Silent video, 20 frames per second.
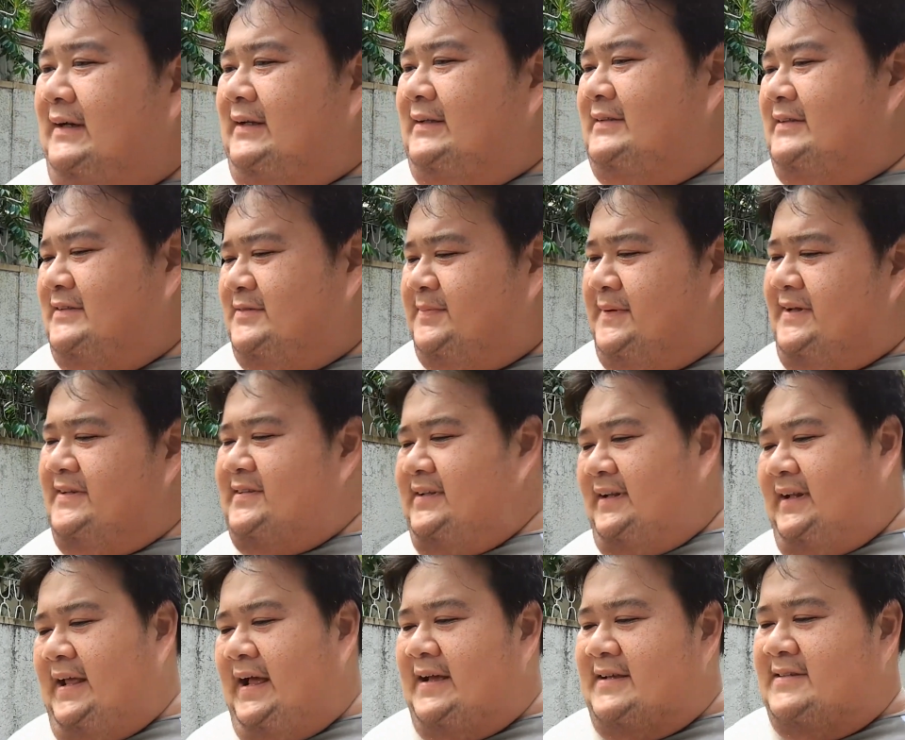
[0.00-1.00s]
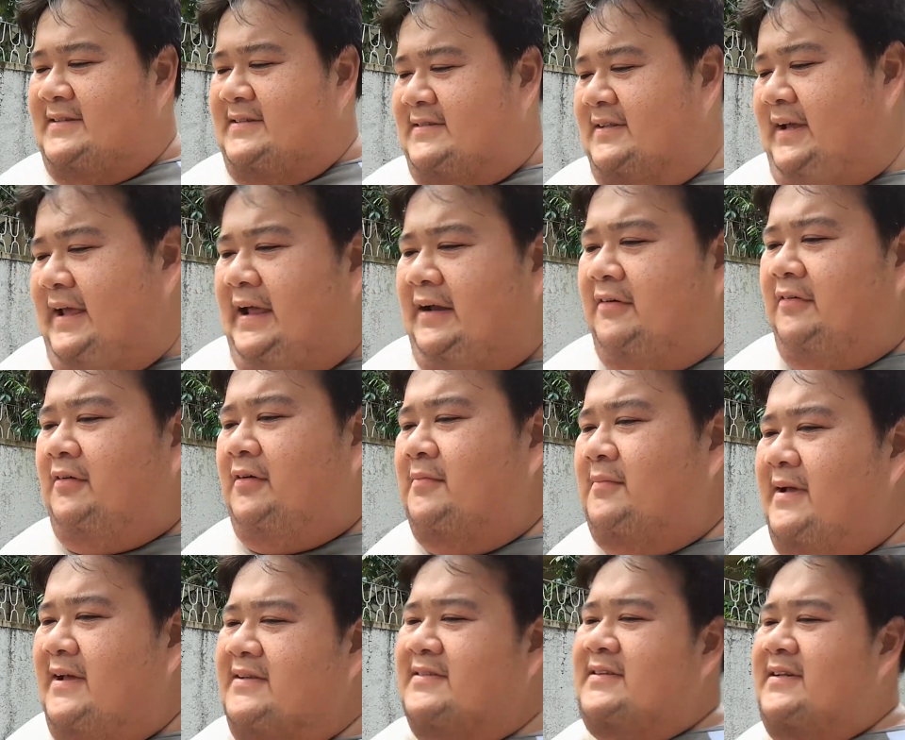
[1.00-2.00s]
It just basically has this error
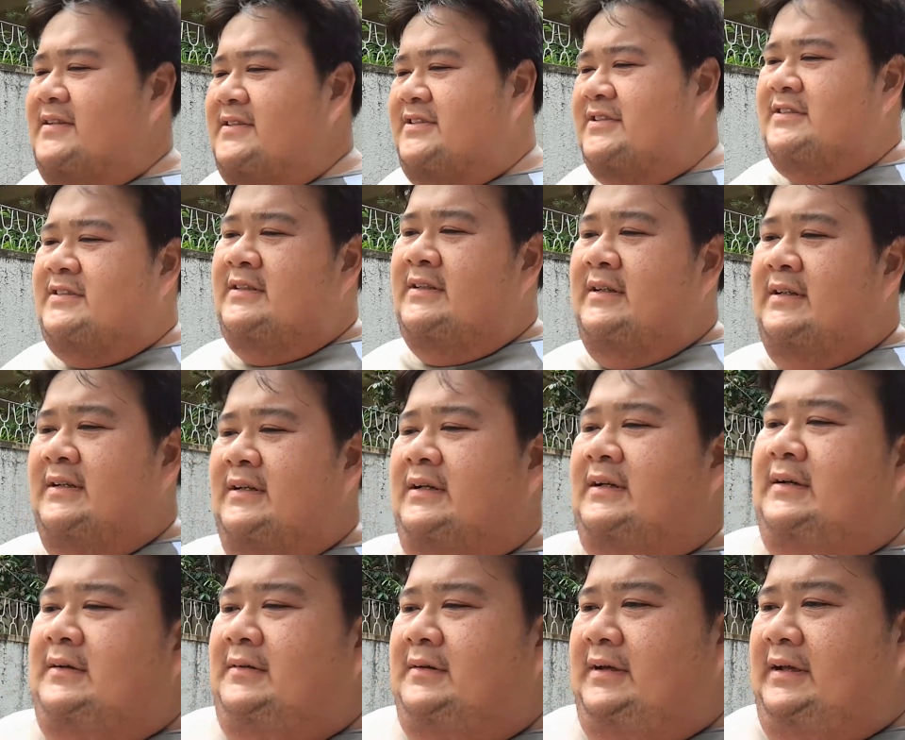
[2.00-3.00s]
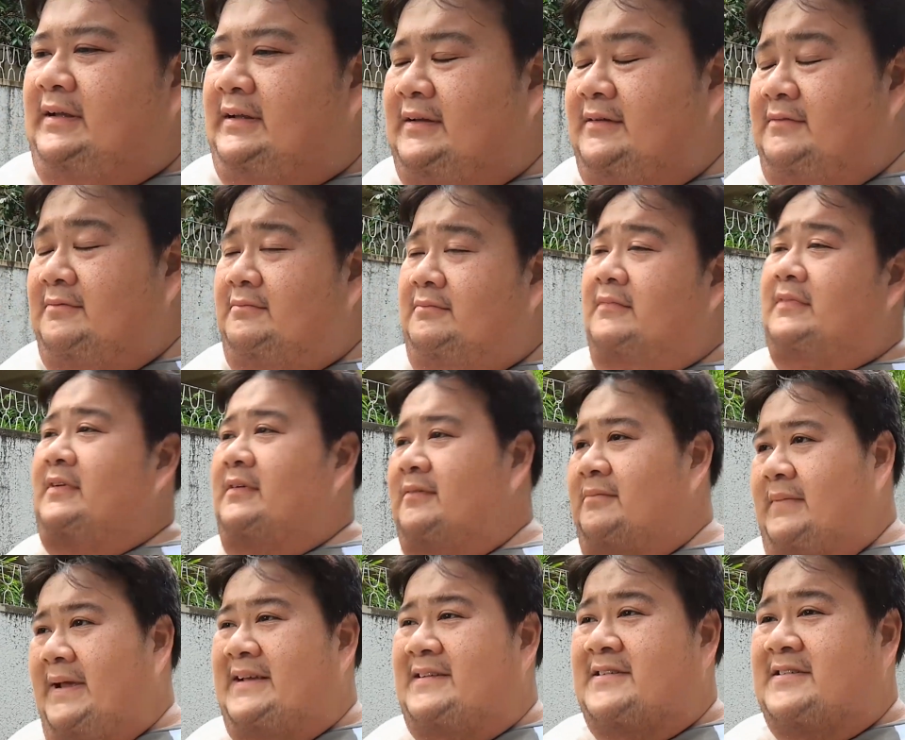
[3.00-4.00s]
message. It
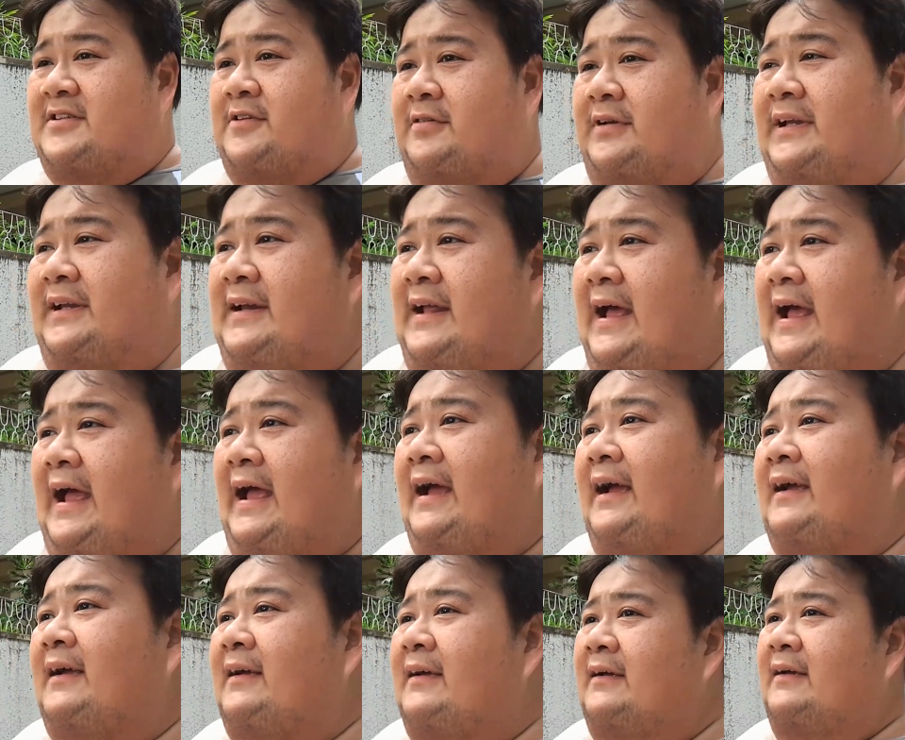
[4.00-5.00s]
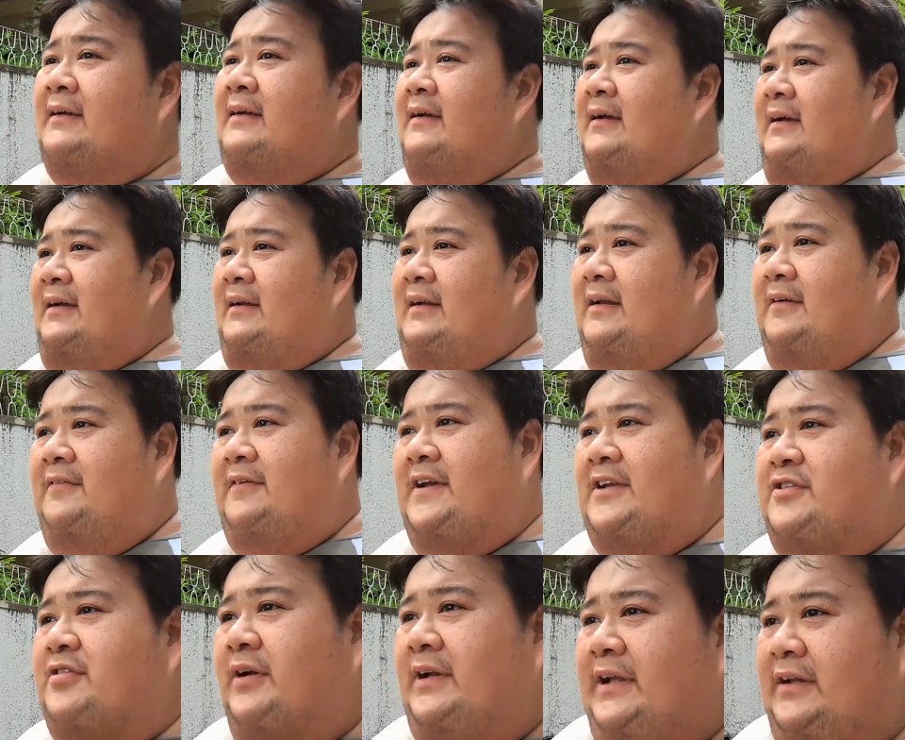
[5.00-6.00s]
makes the screen hang. Then
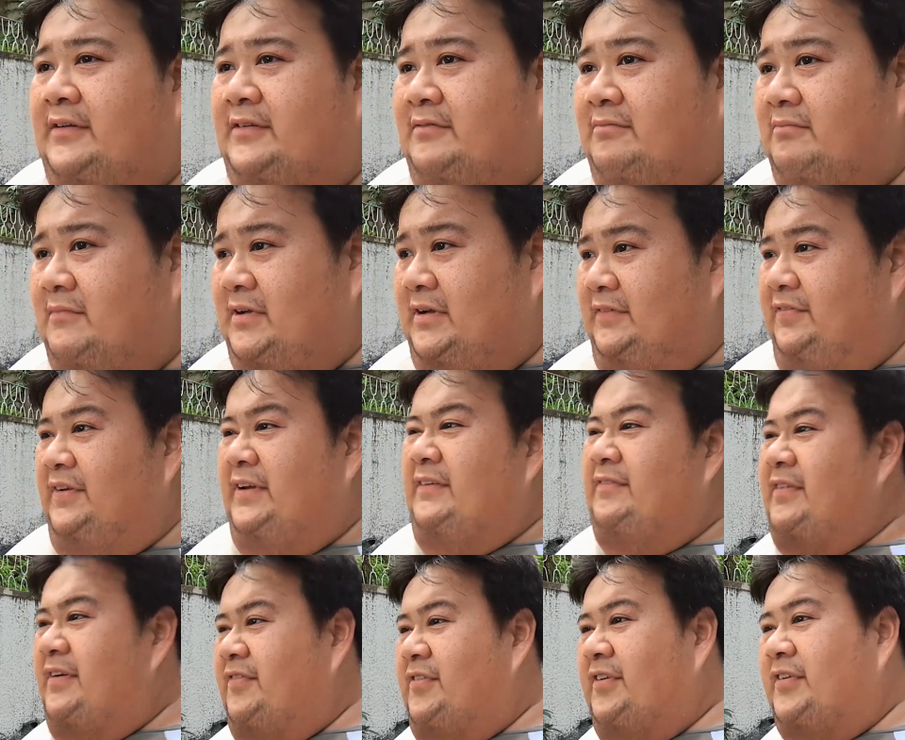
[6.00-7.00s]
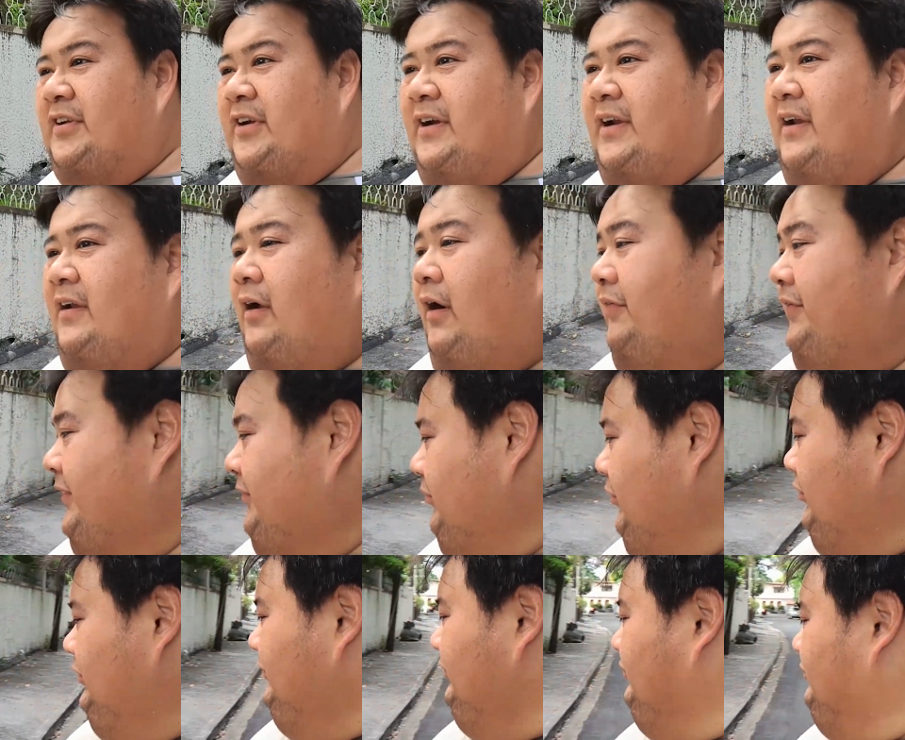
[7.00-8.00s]
eventually, even if you turn it off, it
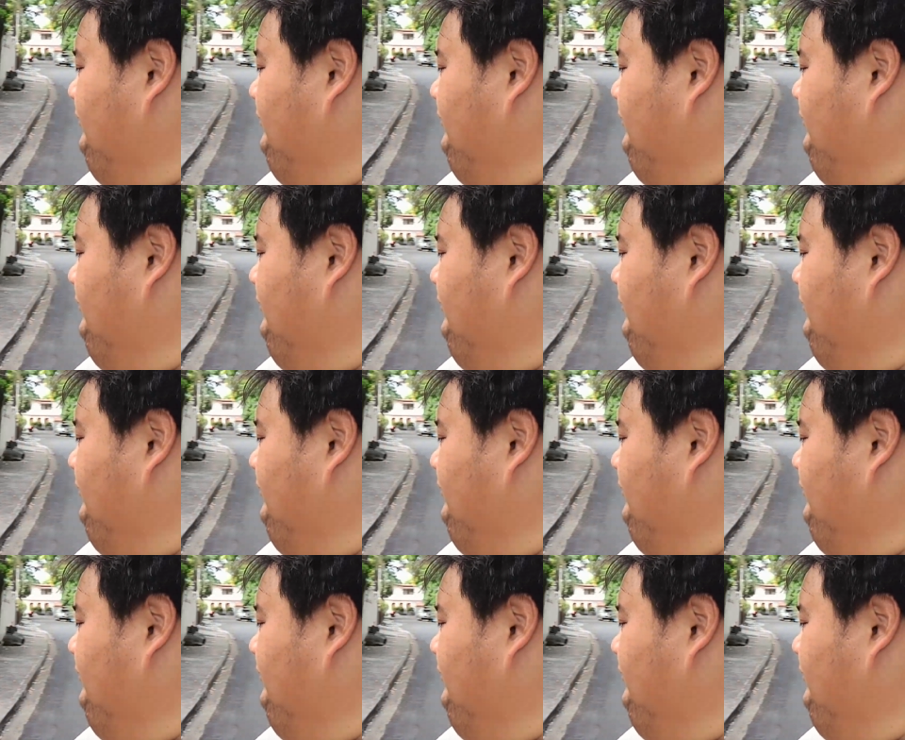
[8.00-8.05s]
won't